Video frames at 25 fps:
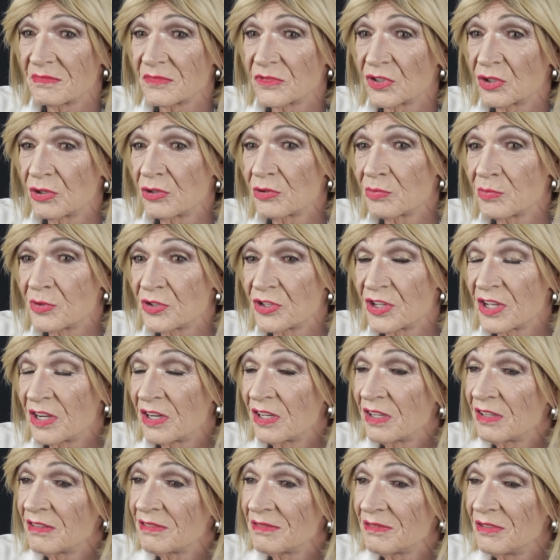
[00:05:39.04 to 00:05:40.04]
Christmas
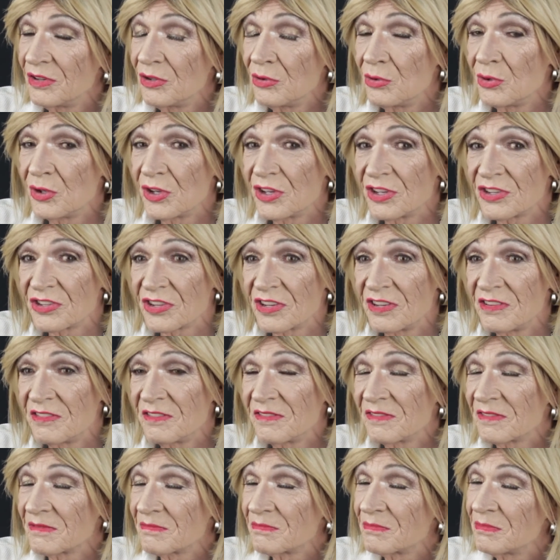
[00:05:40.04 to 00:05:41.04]
dinner, New Year's
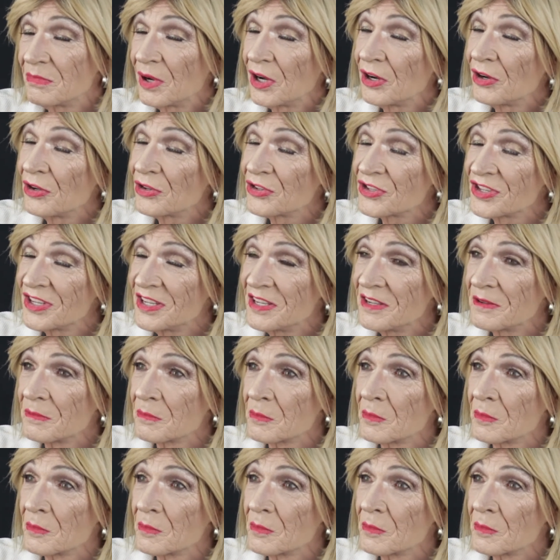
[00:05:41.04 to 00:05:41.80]
Eve party.